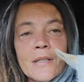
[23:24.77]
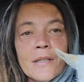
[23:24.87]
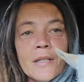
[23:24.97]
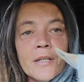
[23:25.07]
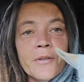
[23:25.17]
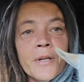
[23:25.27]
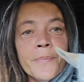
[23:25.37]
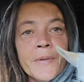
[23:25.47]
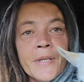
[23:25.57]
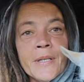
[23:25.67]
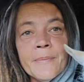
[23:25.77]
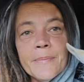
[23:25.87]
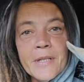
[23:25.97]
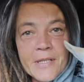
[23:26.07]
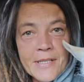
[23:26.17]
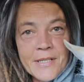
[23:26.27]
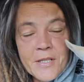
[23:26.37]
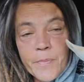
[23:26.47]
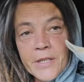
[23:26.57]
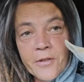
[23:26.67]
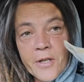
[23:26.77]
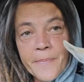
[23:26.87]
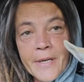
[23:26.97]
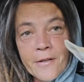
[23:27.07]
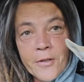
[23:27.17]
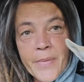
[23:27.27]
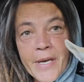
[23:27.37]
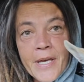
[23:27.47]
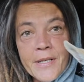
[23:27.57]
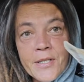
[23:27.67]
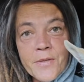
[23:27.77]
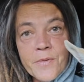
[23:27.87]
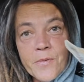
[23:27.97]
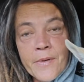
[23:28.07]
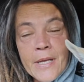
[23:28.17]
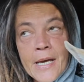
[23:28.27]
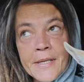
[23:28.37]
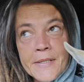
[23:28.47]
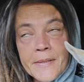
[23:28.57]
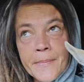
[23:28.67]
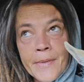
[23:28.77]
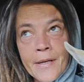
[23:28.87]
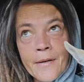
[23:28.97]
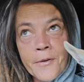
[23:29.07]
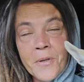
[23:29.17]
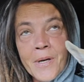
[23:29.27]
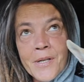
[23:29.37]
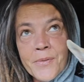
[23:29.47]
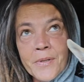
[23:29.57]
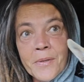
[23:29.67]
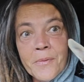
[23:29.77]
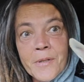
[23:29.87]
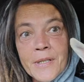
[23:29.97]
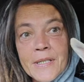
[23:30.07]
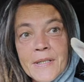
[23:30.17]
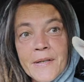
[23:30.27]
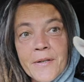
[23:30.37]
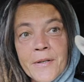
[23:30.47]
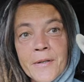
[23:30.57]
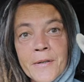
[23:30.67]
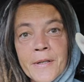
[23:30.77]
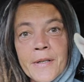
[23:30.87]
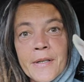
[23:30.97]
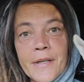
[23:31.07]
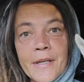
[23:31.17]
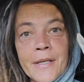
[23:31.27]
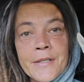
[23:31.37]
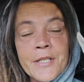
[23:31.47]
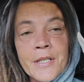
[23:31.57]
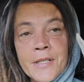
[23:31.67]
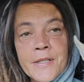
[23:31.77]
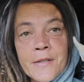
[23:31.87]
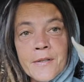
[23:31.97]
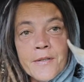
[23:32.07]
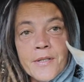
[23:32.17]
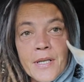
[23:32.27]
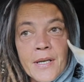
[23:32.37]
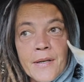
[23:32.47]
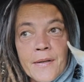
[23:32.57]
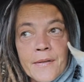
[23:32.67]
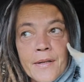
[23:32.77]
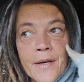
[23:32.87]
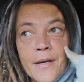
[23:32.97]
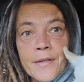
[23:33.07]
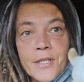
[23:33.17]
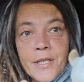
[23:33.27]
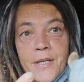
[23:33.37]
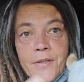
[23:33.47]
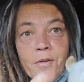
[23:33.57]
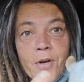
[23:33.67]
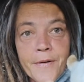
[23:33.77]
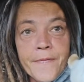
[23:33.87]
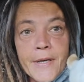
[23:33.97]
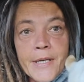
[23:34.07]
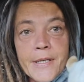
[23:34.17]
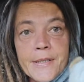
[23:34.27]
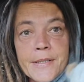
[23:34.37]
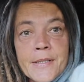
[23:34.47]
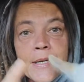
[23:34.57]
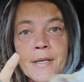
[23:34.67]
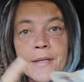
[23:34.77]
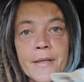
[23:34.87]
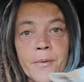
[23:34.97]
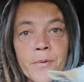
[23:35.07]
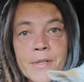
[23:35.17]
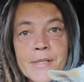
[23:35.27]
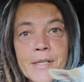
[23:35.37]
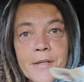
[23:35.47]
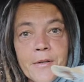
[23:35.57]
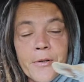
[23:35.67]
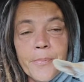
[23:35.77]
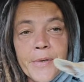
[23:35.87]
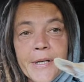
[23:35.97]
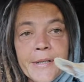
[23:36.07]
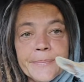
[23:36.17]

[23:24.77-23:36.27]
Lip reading: and grumpy because I just picked her up out of her bed and she was relaxing, but I know you guys really wanted to see her, and she doesn't understand that she has a lot of fans that want to see her, but